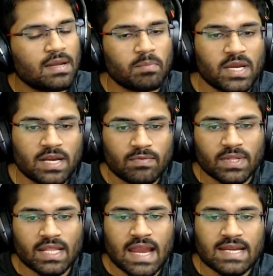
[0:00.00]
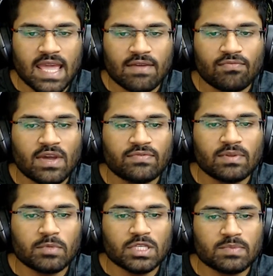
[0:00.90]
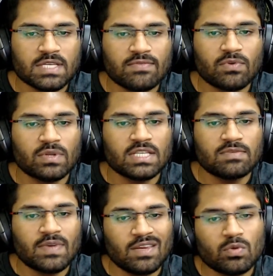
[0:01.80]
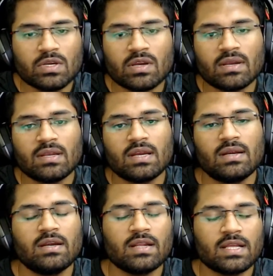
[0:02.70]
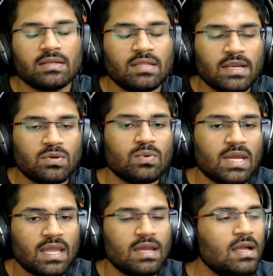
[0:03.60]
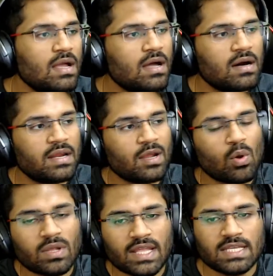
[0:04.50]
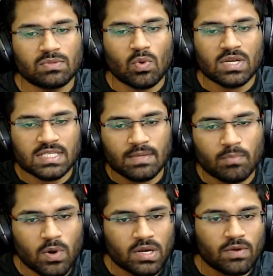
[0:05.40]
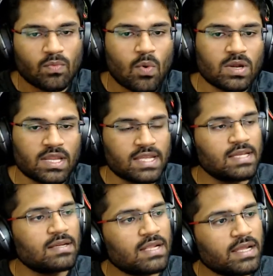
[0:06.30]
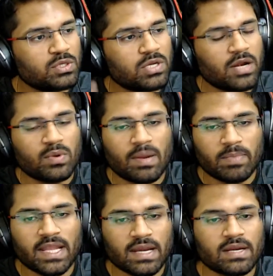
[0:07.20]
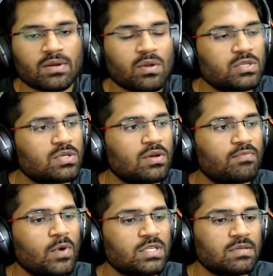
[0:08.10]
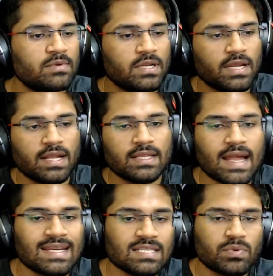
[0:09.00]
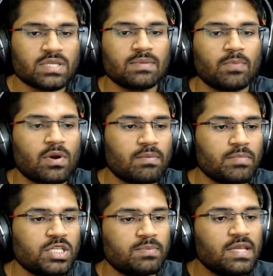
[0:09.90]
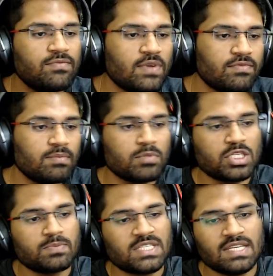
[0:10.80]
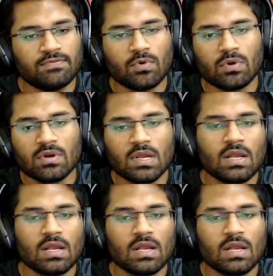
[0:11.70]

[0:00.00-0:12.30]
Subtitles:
We did with knight a5 and bishop c4. This is where you need to recognize what is important, what like you should try to replicate it also if possible, and that is what is important. Bishop d5 and bishop c4,